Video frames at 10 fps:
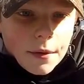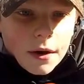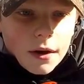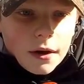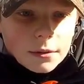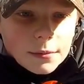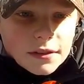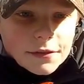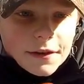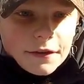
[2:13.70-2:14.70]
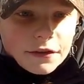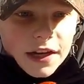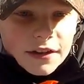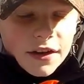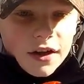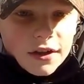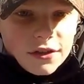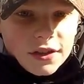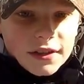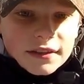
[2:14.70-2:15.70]
Ultimate Survival
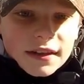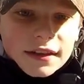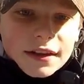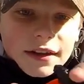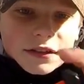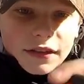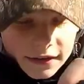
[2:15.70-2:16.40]
Technologies in their Jet